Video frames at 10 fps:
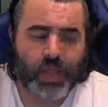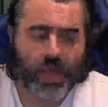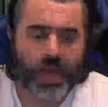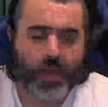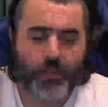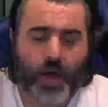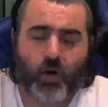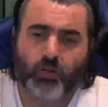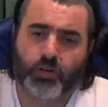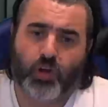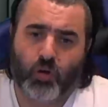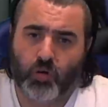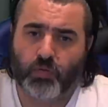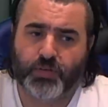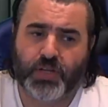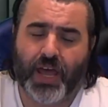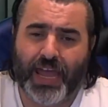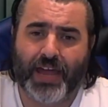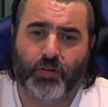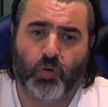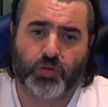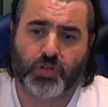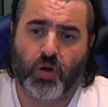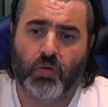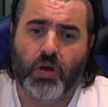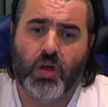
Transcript: on the .gov site and also